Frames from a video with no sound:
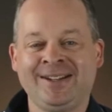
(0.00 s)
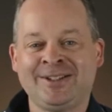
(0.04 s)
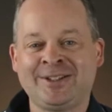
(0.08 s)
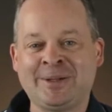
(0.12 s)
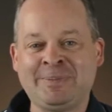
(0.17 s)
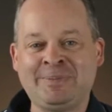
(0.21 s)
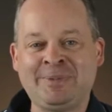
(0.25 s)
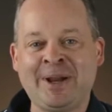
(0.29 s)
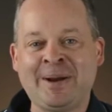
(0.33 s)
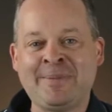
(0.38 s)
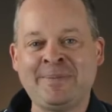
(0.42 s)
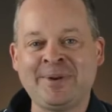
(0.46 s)

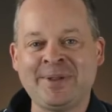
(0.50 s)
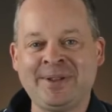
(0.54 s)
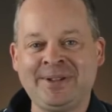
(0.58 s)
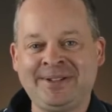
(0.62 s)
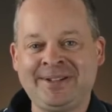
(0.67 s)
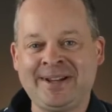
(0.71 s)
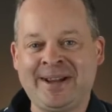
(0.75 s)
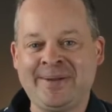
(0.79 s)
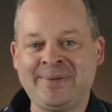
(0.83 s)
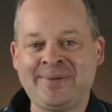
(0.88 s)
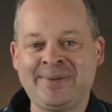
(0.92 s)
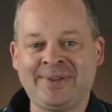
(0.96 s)
September the
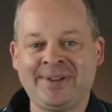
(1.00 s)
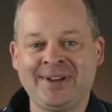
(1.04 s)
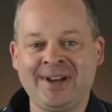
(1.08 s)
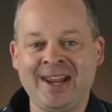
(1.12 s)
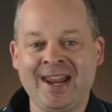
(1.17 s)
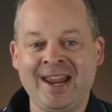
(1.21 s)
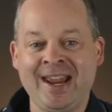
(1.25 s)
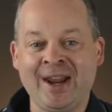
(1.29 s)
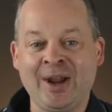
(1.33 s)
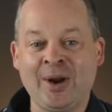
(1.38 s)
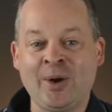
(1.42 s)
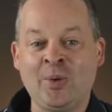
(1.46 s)
10th
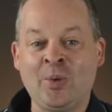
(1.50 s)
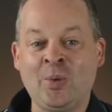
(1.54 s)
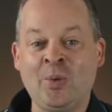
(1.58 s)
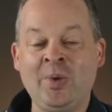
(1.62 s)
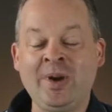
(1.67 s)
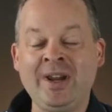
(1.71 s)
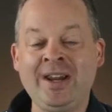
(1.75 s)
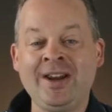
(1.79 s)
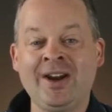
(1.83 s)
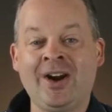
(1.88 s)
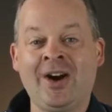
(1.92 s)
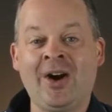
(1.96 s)
today, and
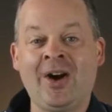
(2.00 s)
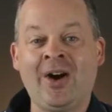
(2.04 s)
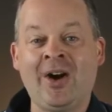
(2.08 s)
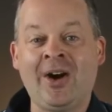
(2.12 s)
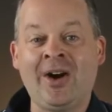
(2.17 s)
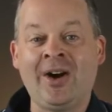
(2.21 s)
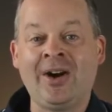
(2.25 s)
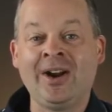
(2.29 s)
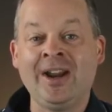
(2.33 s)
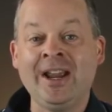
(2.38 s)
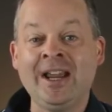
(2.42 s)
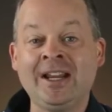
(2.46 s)
we
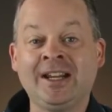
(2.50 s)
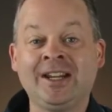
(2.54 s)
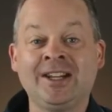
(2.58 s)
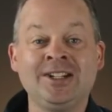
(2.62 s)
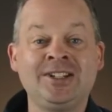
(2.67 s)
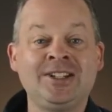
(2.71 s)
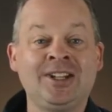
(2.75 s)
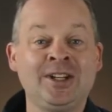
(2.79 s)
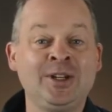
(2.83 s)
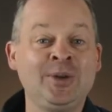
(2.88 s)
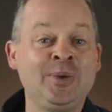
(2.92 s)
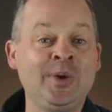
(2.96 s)
are
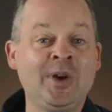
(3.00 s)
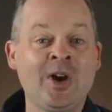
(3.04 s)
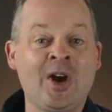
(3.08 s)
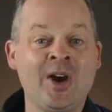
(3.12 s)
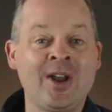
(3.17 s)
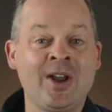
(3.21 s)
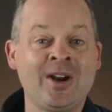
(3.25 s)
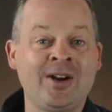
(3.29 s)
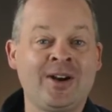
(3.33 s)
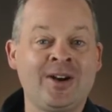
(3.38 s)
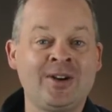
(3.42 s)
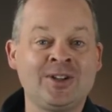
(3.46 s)
continuing
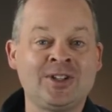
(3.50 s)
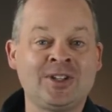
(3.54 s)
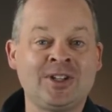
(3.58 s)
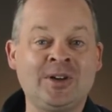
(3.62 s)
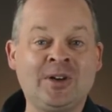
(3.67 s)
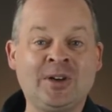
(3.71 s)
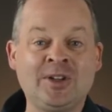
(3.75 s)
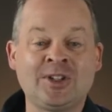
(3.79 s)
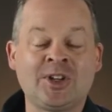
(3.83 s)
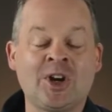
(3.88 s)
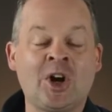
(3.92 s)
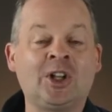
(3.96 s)
on in our
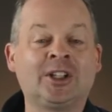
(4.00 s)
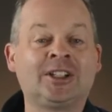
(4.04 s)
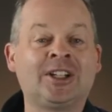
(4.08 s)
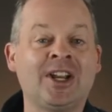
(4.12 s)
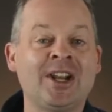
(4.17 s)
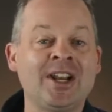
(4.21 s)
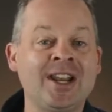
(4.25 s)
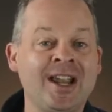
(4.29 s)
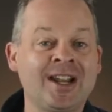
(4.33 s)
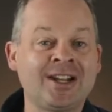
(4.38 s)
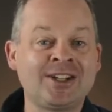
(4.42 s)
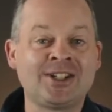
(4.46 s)
series called
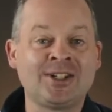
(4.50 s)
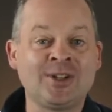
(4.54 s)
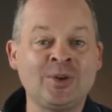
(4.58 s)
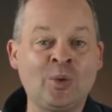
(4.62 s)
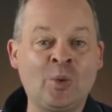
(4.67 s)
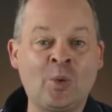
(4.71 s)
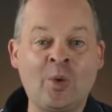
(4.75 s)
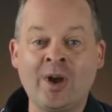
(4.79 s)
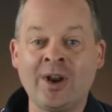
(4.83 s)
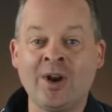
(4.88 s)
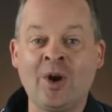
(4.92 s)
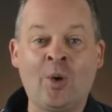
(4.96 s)
Connection
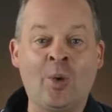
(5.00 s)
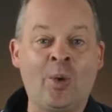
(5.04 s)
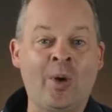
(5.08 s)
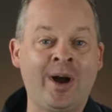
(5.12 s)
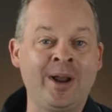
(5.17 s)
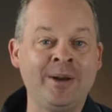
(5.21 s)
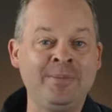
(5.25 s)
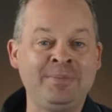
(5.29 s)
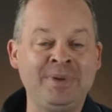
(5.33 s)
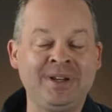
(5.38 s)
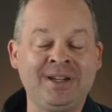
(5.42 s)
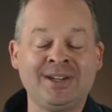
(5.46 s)

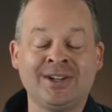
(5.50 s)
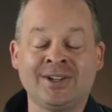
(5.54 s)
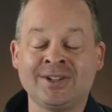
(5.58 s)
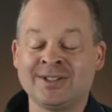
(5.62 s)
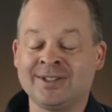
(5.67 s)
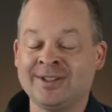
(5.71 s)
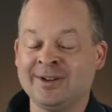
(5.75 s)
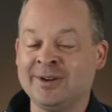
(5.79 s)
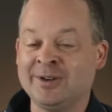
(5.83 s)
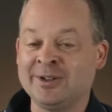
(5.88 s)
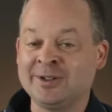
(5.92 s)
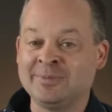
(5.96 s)
101, because
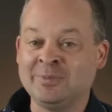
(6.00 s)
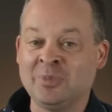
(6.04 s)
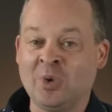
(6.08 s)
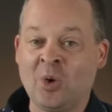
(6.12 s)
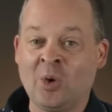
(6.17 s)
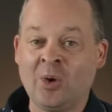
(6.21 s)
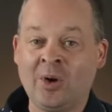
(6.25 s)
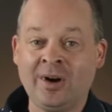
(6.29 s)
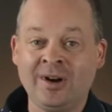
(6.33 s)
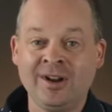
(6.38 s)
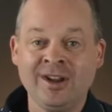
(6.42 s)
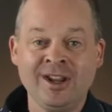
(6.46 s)
there is
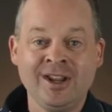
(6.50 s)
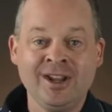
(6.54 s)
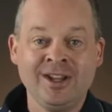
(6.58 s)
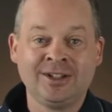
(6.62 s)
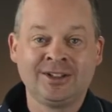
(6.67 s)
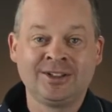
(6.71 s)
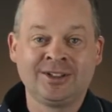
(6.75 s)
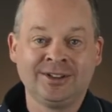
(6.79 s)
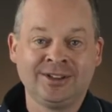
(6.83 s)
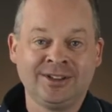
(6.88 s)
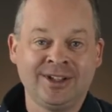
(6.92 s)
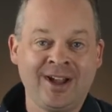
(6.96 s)
more
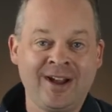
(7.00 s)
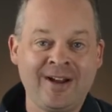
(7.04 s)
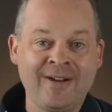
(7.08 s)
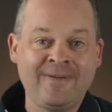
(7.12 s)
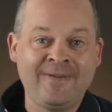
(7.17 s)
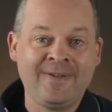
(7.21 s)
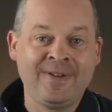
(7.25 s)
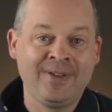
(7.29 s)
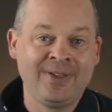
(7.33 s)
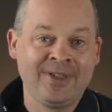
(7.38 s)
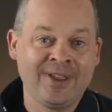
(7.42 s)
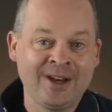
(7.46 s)
to
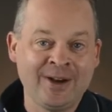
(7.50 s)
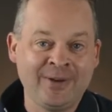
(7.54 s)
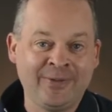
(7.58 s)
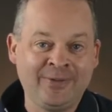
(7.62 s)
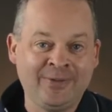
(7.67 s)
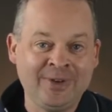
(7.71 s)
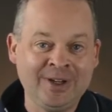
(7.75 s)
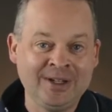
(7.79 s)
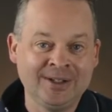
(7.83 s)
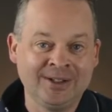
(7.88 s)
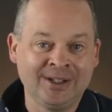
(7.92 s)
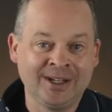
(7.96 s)
love than a
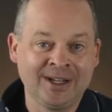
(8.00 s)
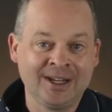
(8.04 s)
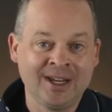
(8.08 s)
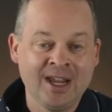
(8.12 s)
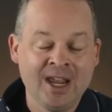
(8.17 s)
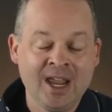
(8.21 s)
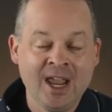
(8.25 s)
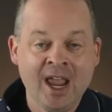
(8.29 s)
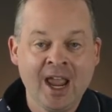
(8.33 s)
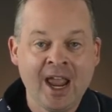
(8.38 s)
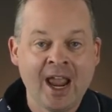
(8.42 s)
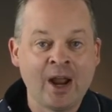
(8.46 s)
feeling.
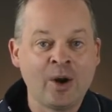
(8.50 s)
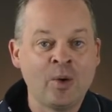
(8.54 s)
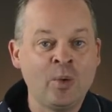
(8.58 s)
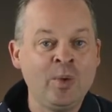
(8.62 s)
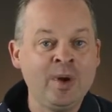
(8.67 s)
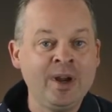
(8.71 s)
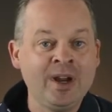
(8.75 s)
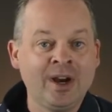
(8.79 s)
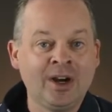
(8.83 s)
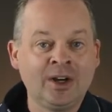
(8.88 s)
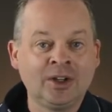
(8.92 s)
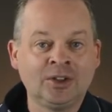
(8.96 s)
And
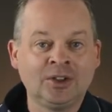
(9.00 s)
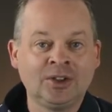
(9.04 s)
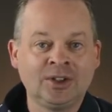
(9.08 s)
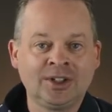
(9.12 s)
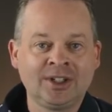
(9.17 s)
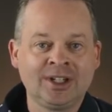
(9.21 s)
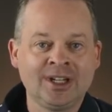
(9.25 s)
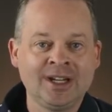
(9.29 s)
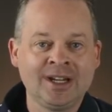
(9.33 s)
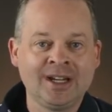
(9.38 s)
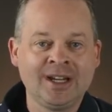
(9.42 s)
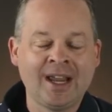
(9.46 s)
we are
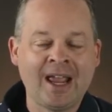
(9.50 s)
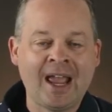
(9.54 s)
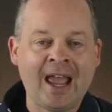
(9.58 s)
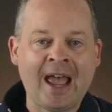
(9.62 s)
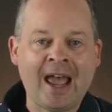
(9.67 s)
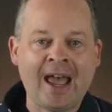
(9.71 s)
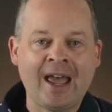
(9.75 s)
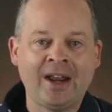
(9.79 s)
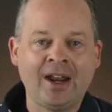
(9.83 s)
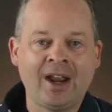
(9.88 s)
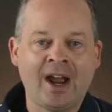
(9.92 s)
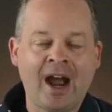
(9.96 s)
looking
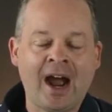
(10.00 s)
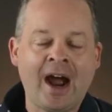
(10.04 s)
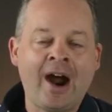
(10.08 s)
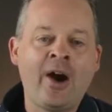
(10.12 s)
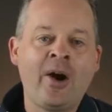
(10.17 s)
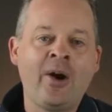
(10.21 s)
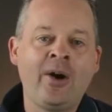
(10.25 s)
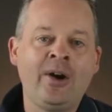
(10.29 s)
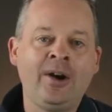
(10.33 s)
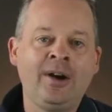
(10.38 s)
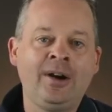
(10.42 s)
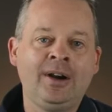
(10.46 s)
at
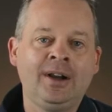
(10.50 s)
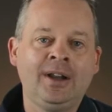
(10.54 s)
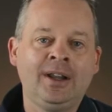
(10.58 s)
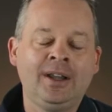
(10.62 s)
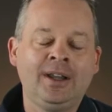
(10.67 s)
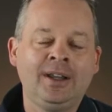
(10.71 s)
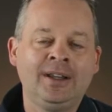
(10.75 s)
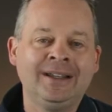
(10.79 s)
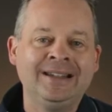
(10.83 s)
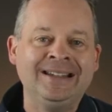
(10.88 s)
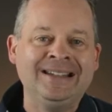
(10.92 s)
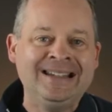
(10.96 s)
our
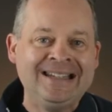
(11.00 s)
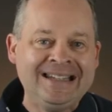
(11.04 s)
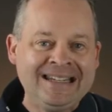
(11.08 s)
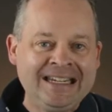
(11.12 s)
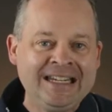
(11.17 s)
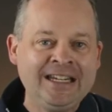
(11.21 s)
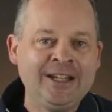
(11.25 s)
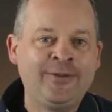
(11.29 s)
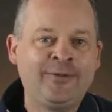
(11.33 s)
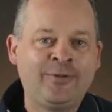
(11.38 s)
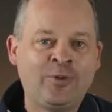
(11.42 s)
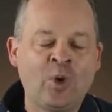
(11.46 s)

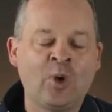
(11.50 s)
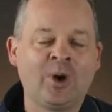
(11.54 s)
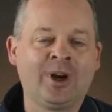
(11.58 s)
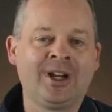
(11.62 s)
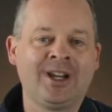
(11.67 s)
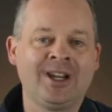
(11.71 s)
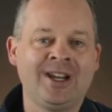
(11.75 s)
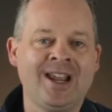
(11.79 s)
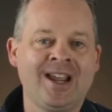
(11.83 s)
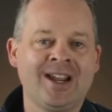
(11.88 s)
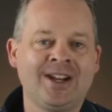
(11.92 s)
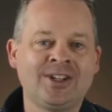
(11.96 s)
need for
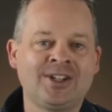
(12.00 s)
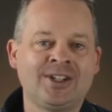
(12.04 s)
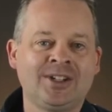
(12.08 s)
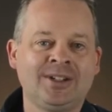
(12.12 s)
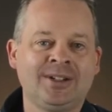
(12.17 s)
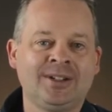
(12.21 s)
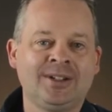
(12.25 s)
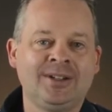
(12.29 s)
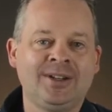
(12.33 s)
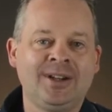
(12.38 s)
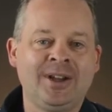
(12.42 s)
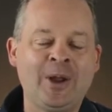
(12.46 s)

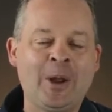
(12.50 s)
connection